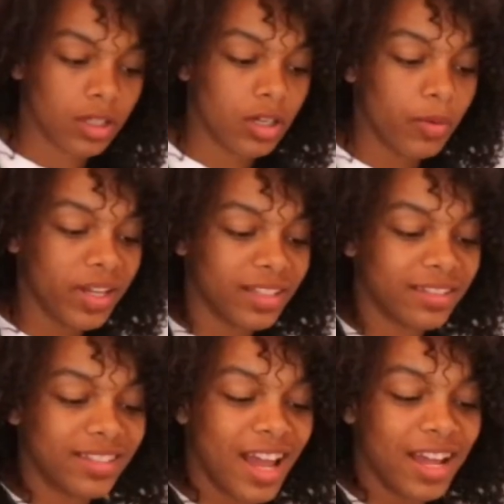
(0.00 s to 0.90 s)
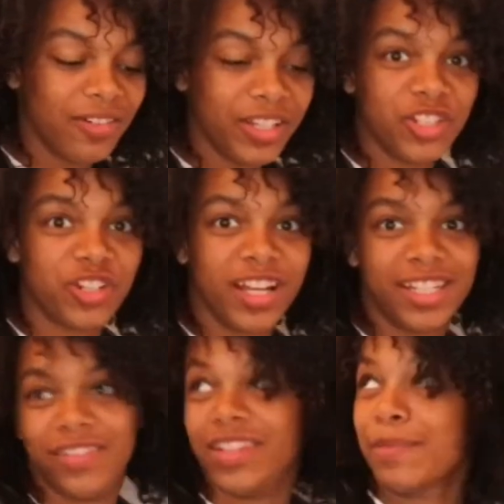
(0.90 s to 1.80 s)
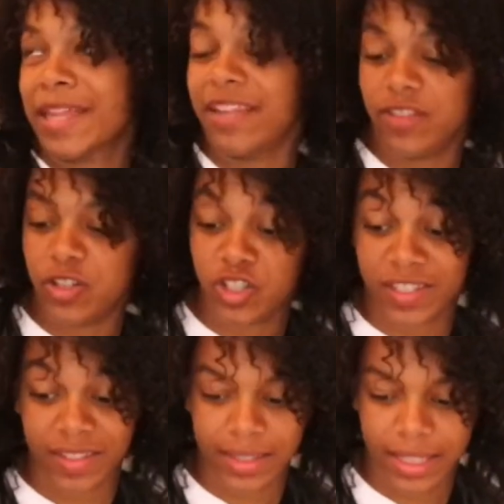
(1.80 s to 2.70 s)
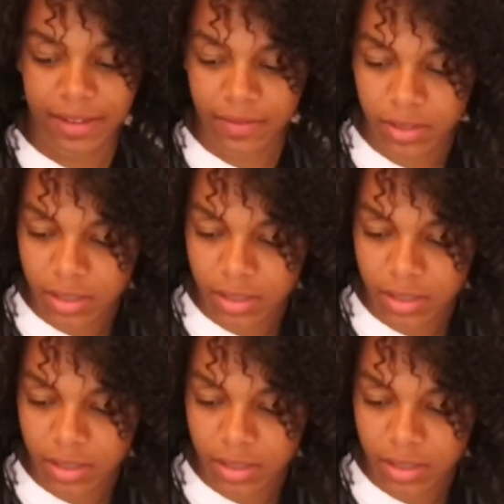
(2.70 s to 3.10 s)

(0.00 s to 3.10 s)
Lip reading: You know what? I don't need your negativity in my life. You can just leave.